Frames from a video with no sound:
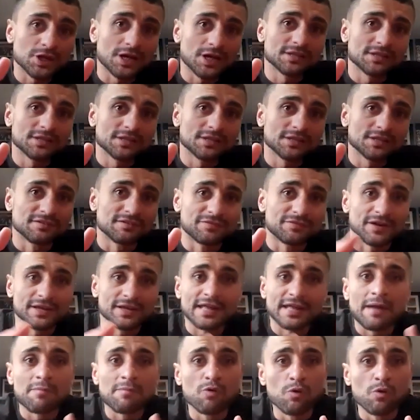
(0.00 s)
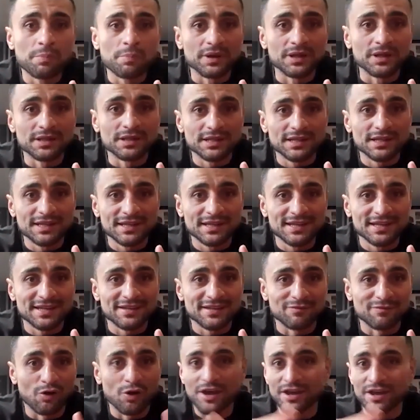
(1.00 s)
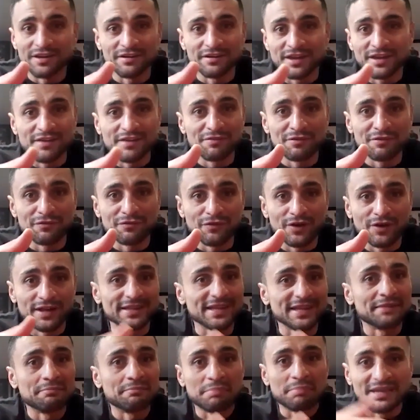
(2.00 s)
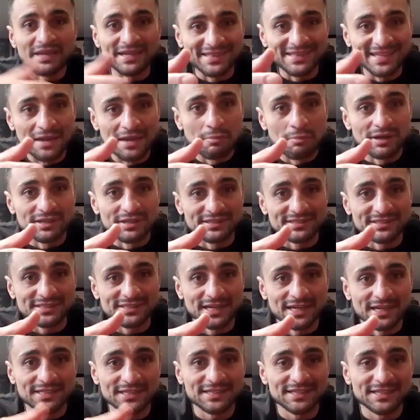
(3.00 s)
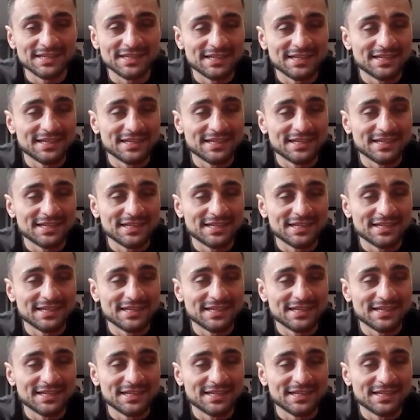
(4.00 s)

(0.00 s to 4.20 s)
title fight. I'm open for every fight and big name, understand?